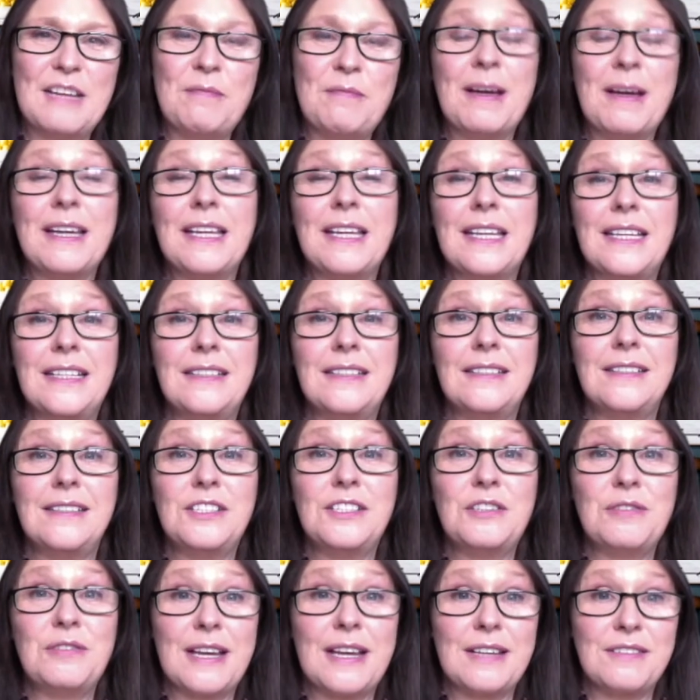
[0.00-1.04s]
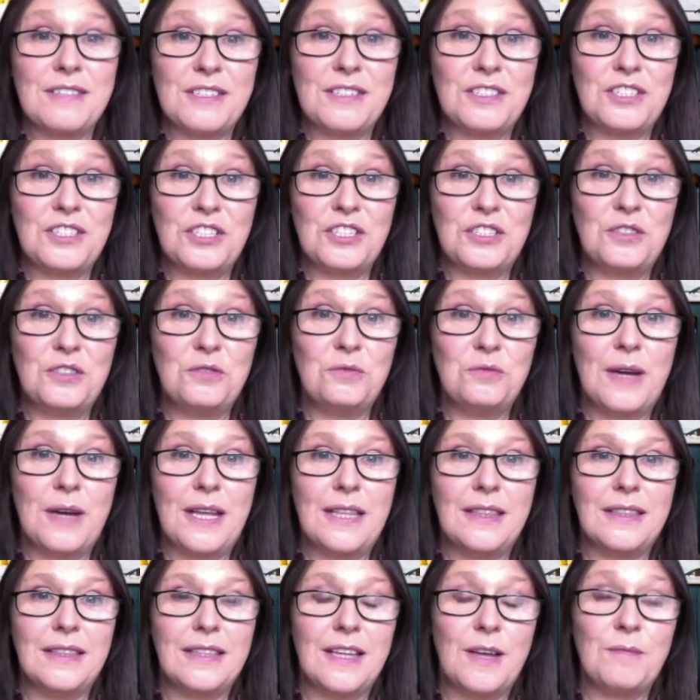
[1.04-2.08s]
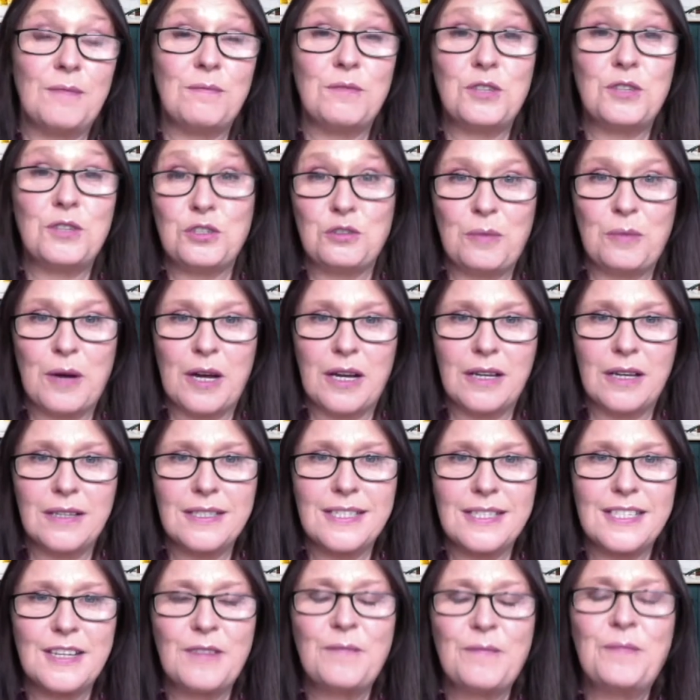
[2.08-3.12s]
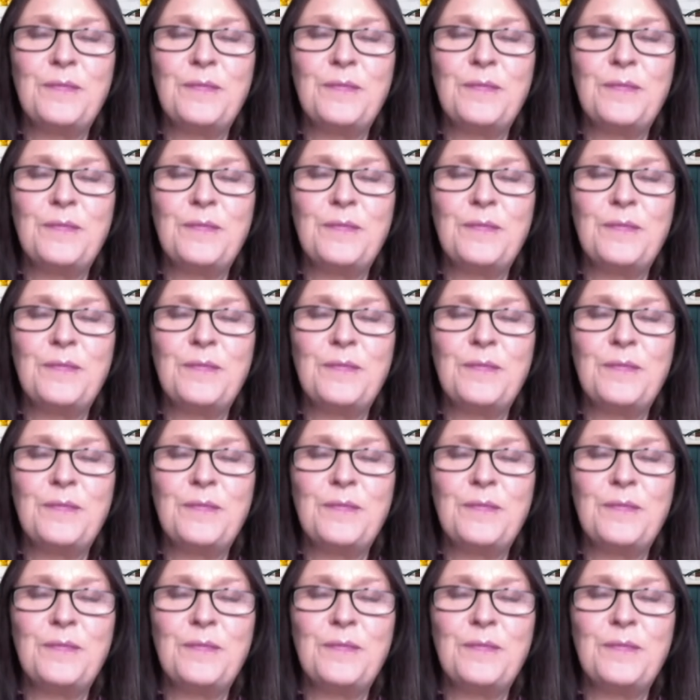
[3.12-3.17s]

back in 2002 with ShorePass,